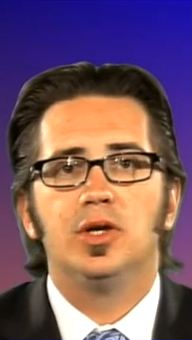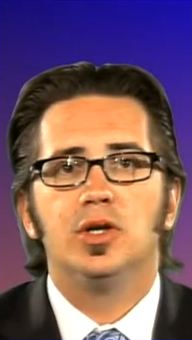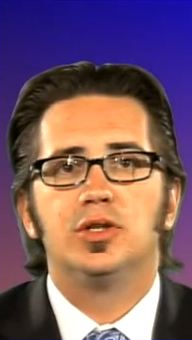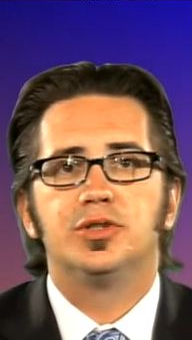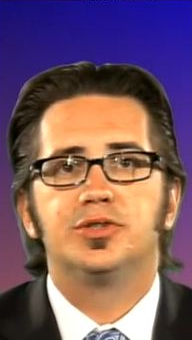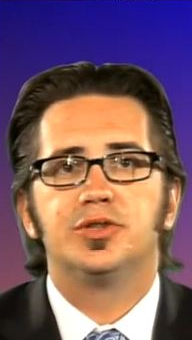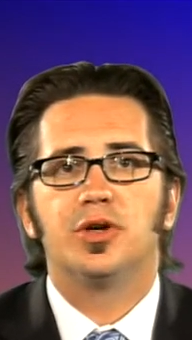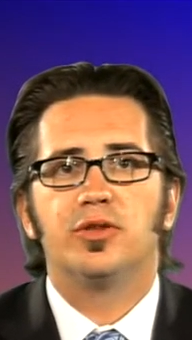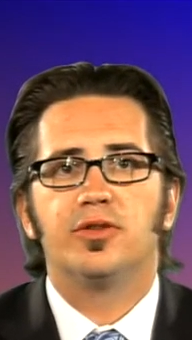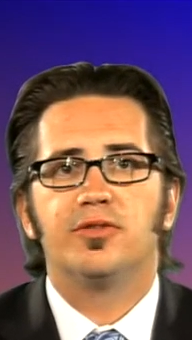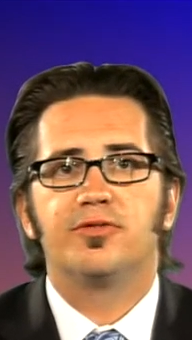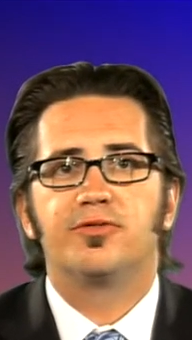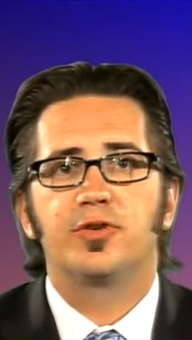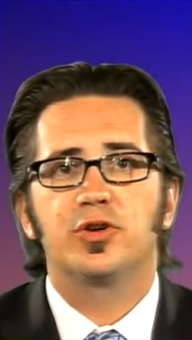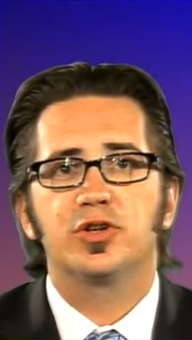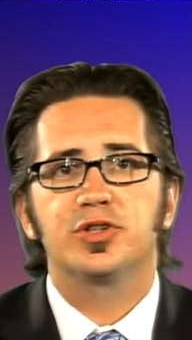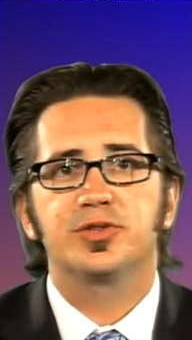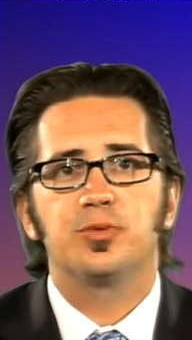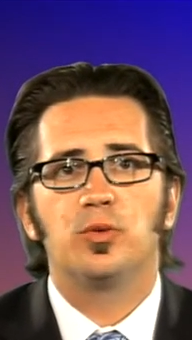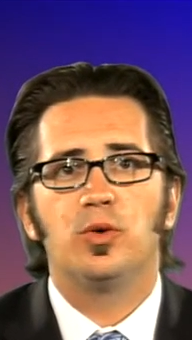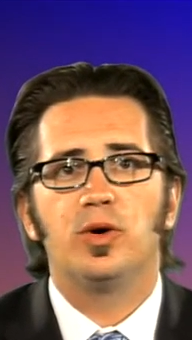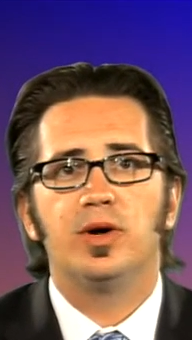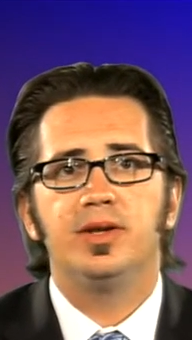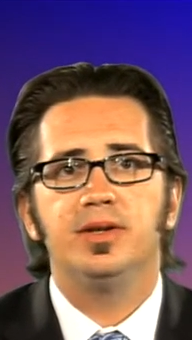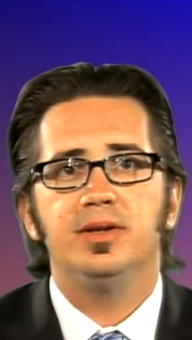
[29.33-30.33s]
So the first
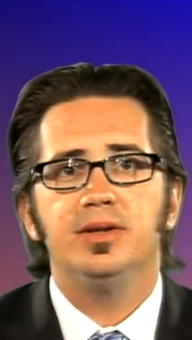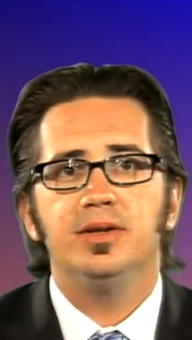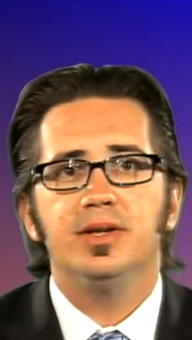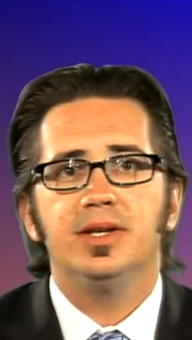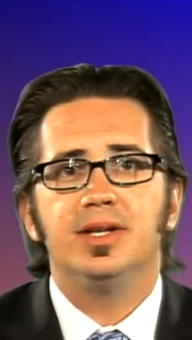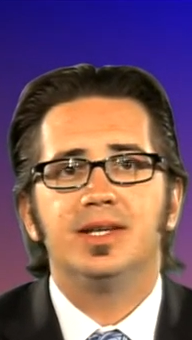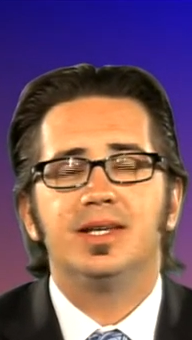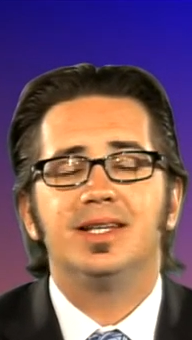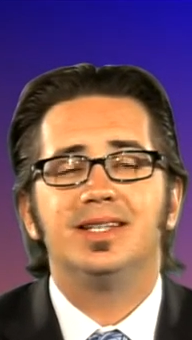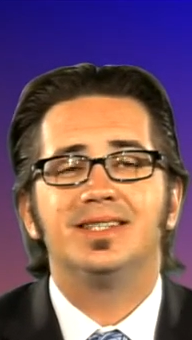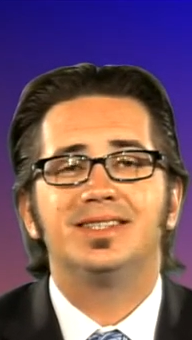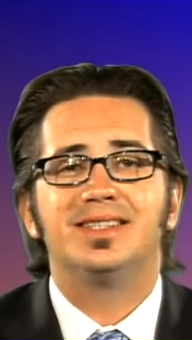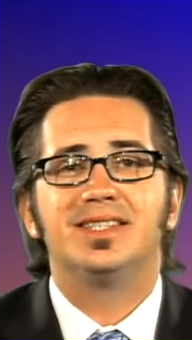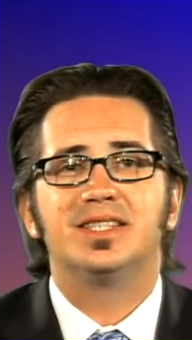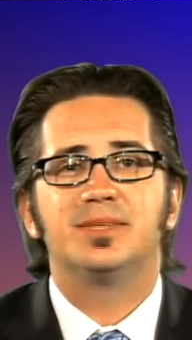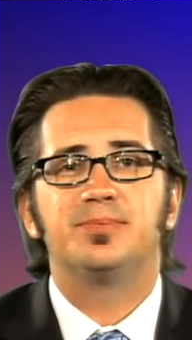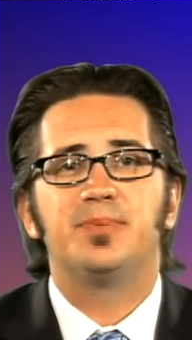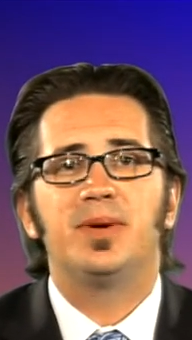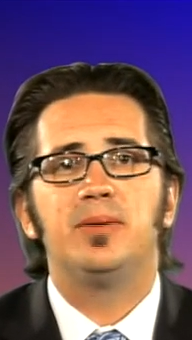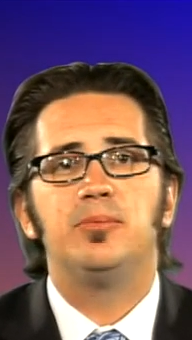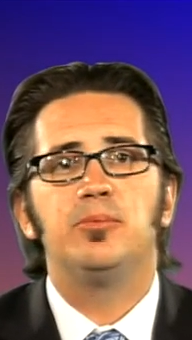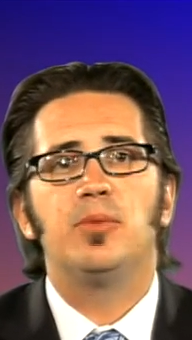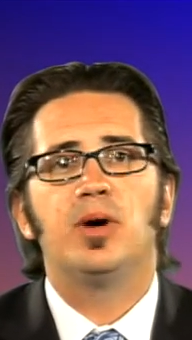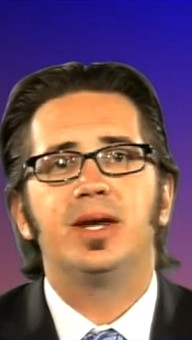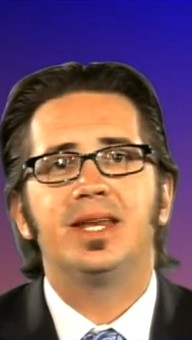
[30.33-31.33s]
one is to
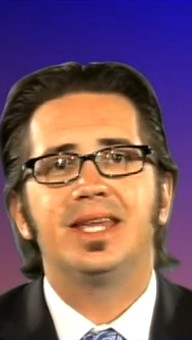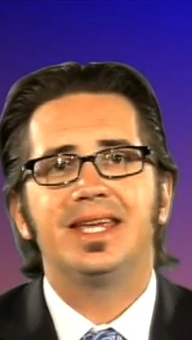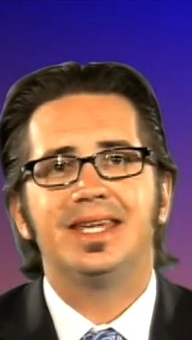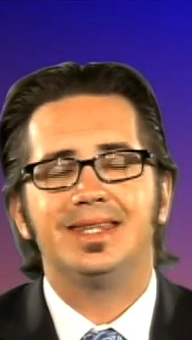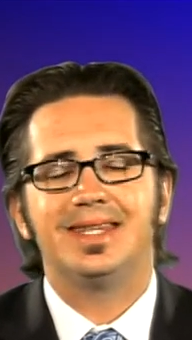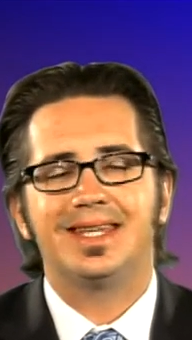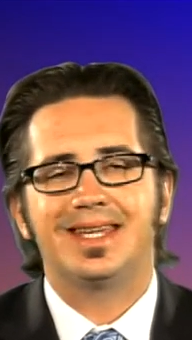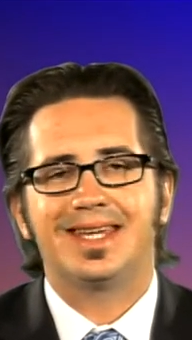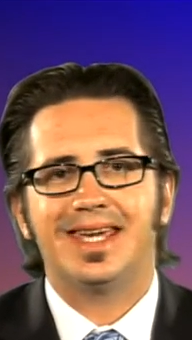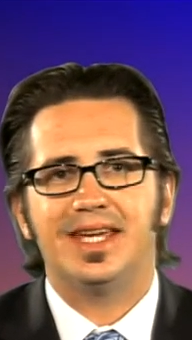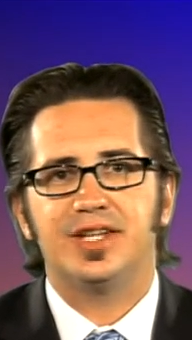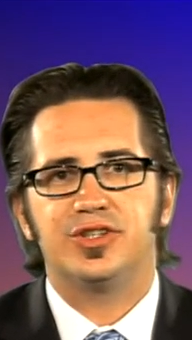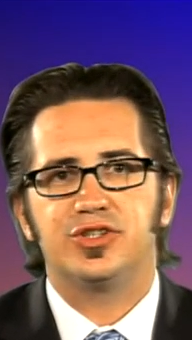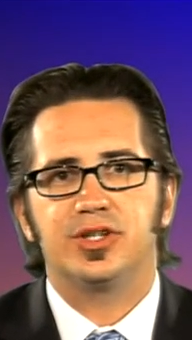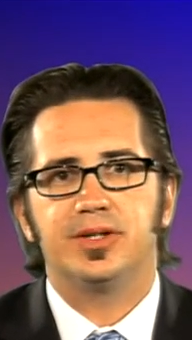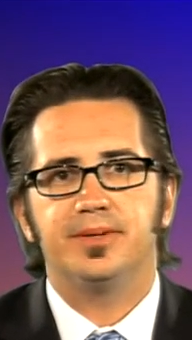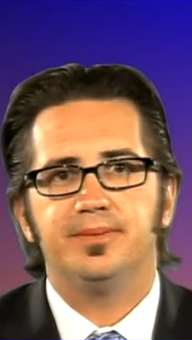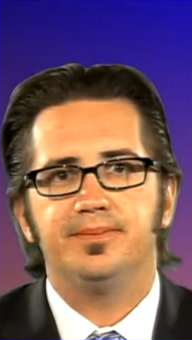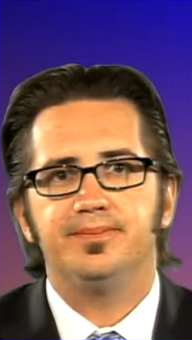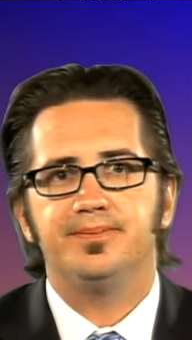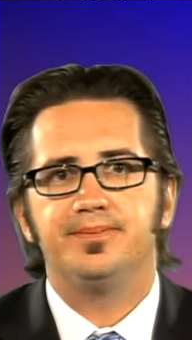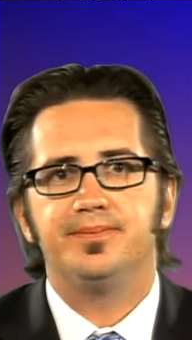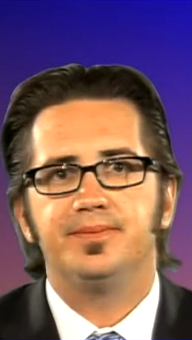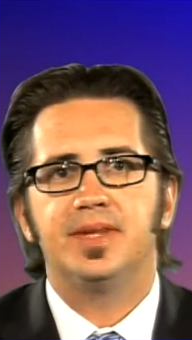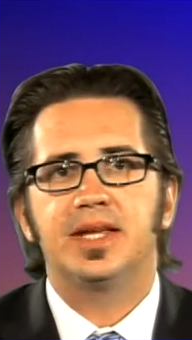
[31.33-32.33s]
spend money in the kitchen.
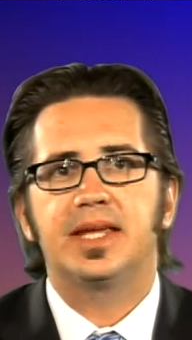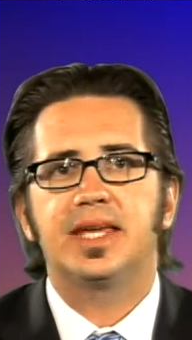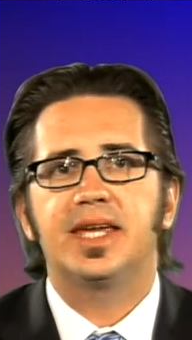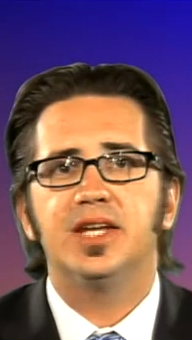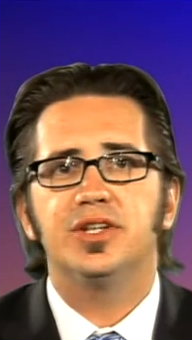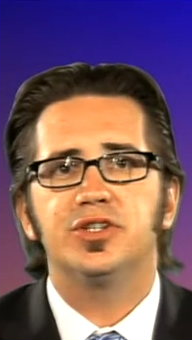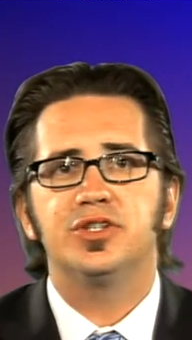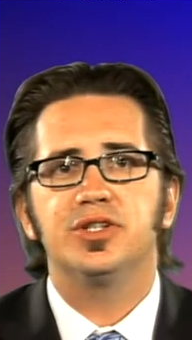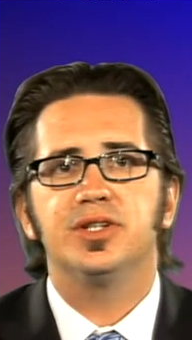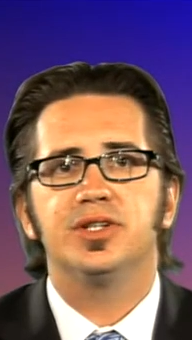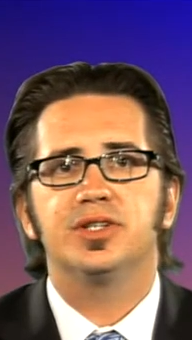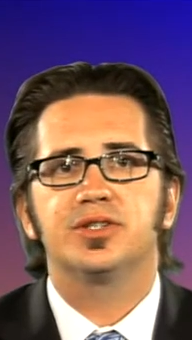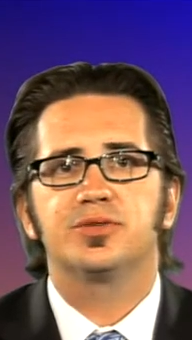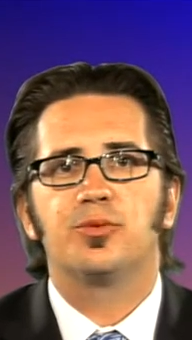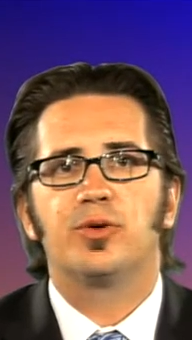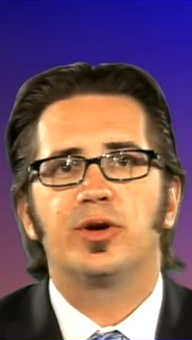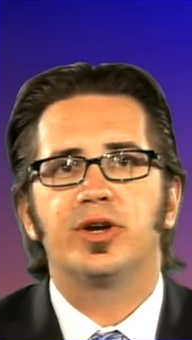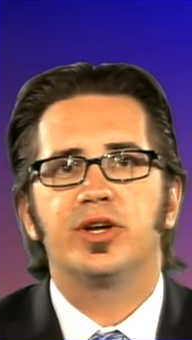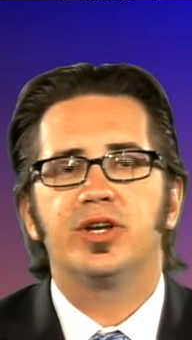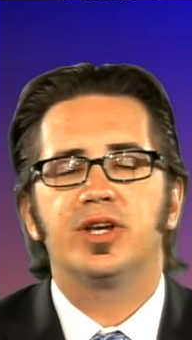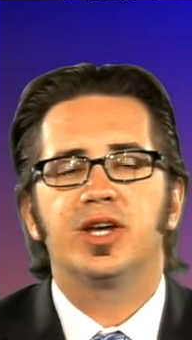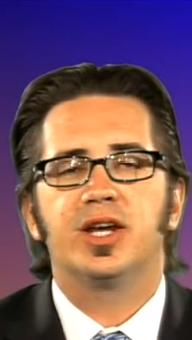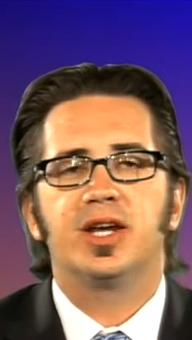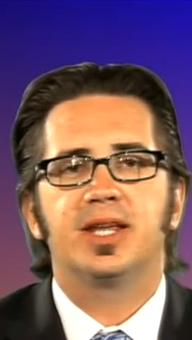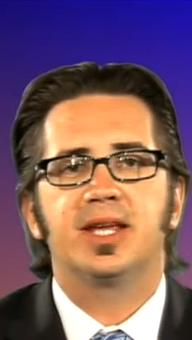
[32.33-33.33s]
The kitchen is where
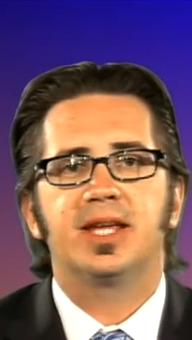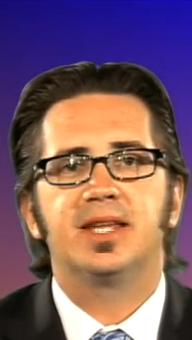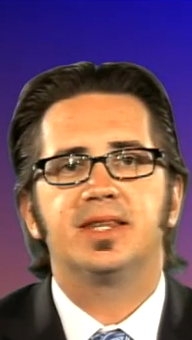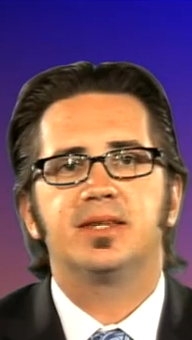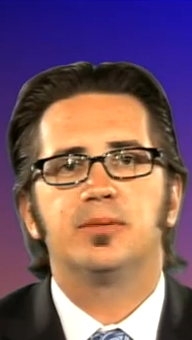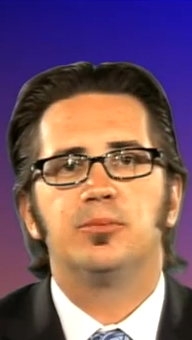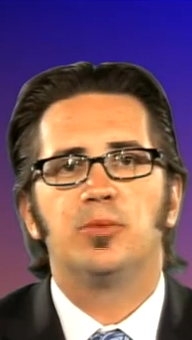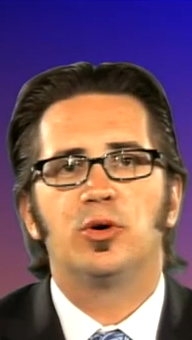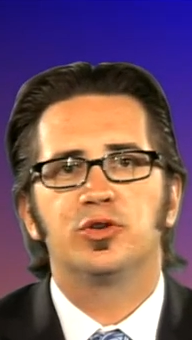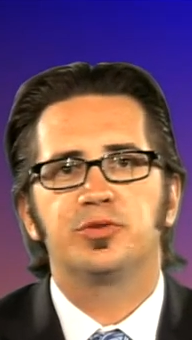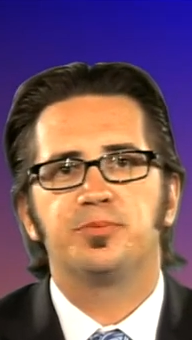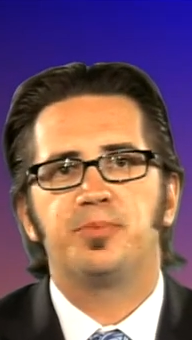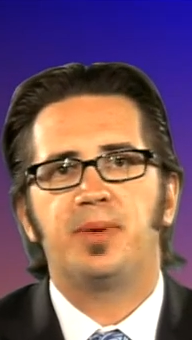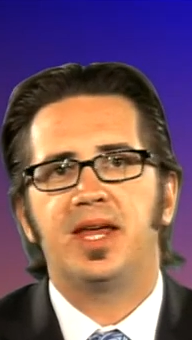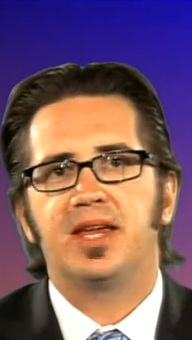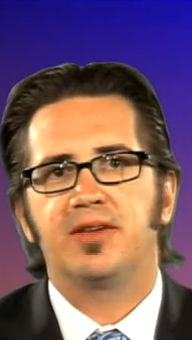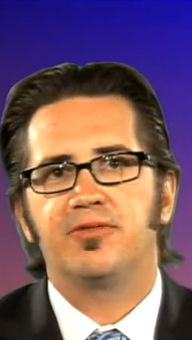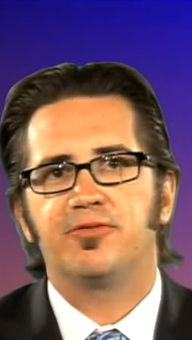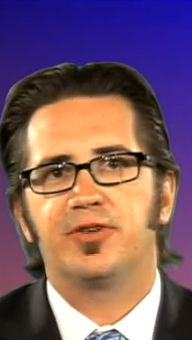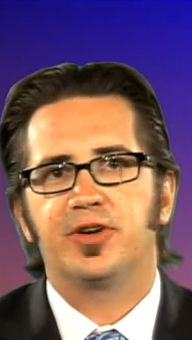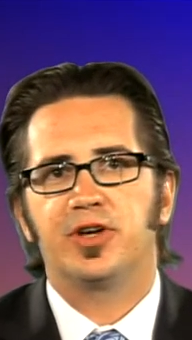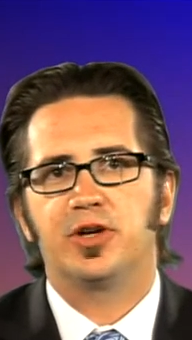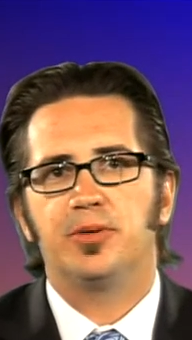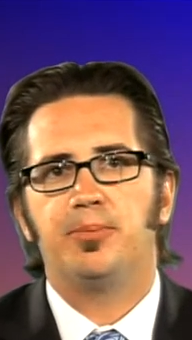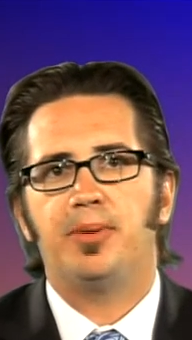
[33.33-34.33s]
you're going to get the most bang
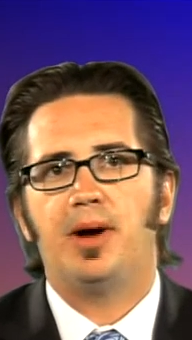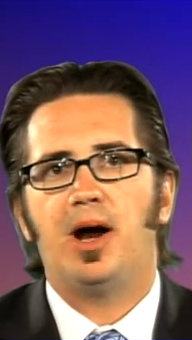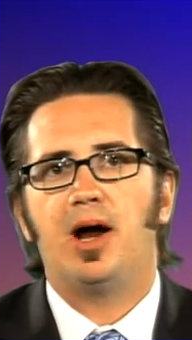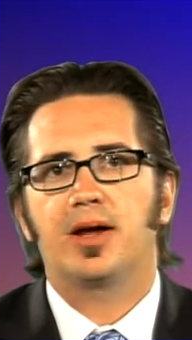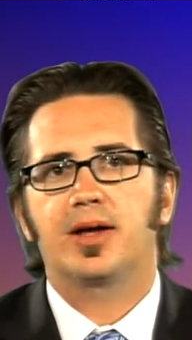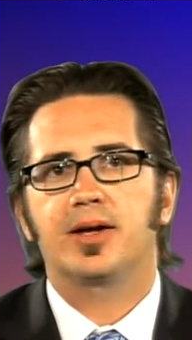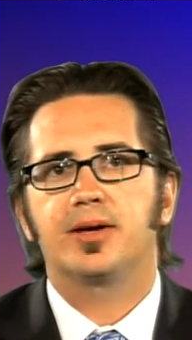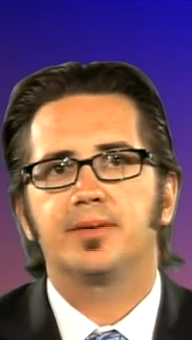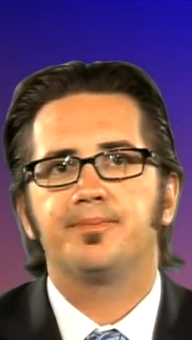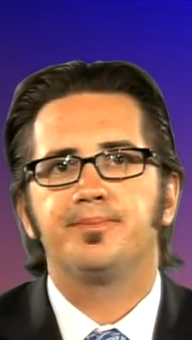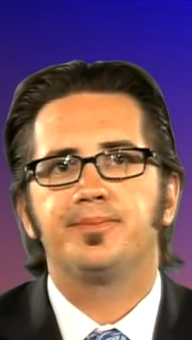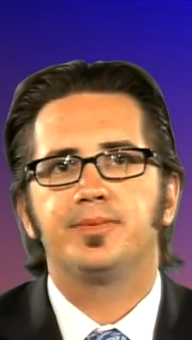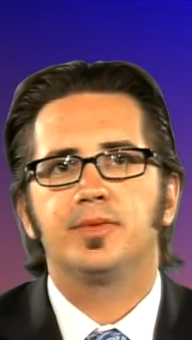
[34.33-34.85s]
for your buck.